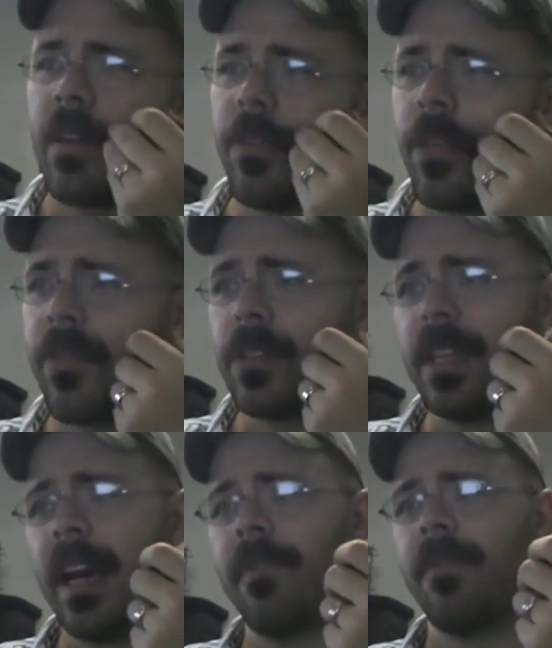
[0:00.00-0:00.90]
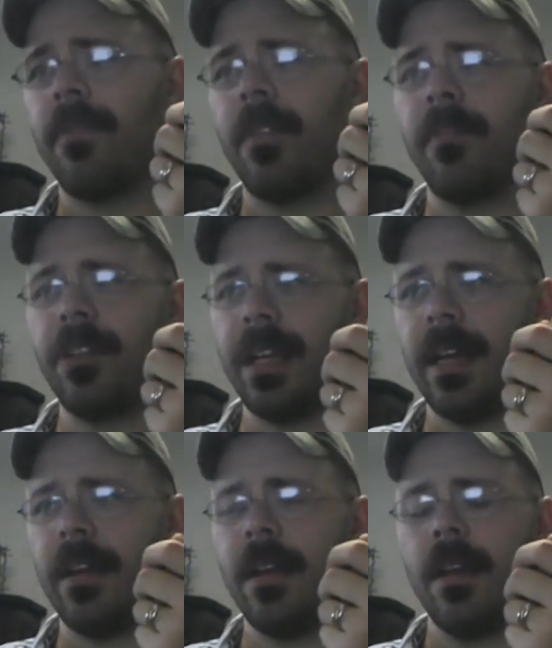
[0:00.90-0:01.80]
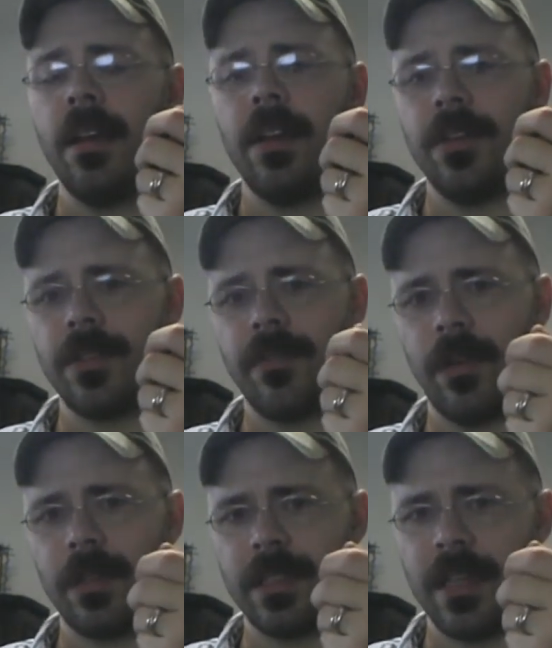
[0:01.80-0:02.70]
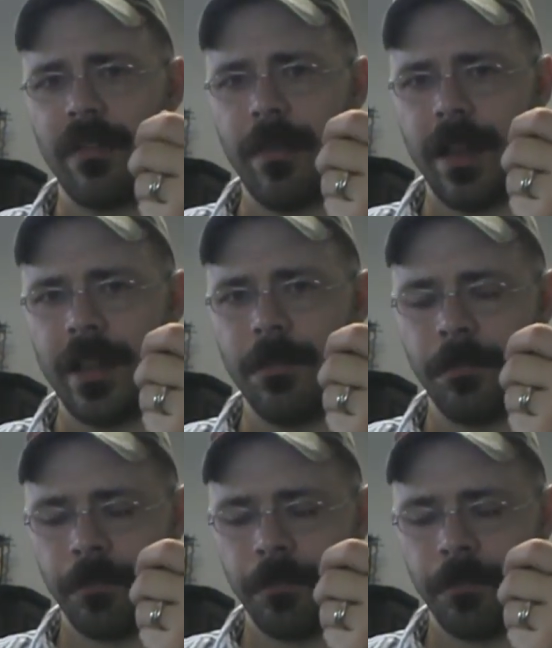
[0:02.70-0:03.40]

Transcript: for the first half of the 10 used the fold and stuff method,